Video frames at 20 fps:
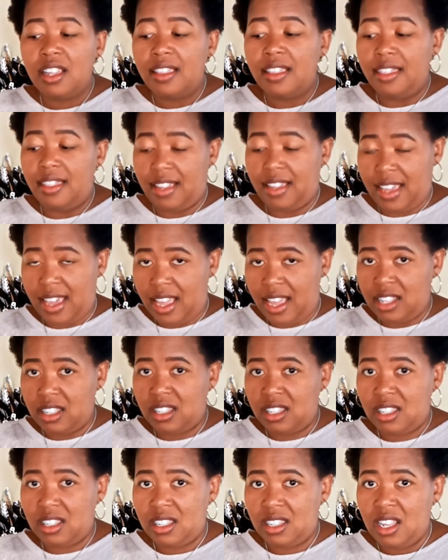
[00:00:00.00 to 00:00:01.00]
the
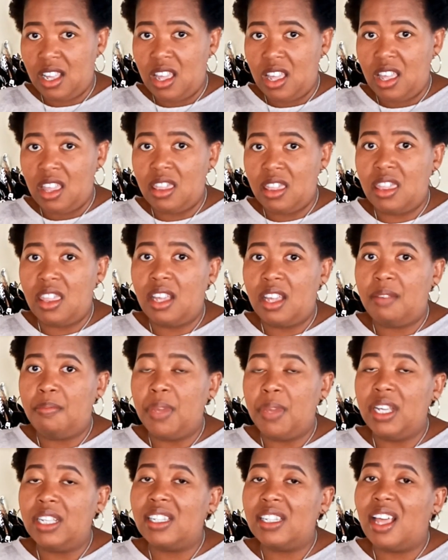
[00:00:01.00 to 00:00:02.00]
gas that
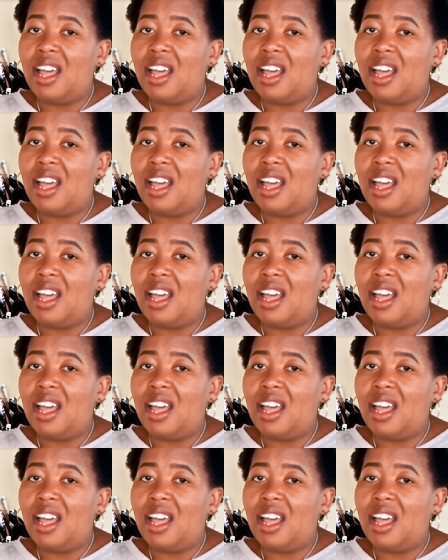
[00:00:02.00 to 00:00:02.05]
makes